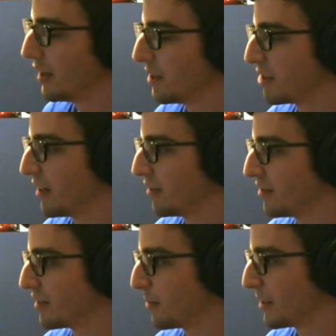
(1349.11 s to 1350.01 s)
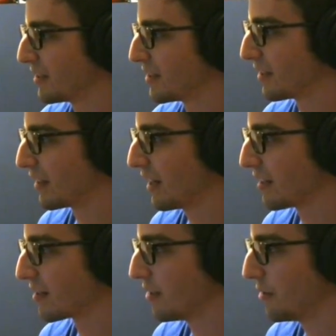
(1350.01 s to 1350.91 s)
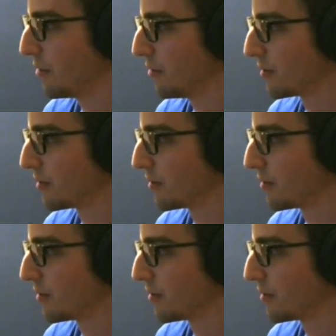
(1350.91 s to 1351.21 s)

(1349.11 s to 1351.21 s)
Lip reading: challenges because they're kind of slow.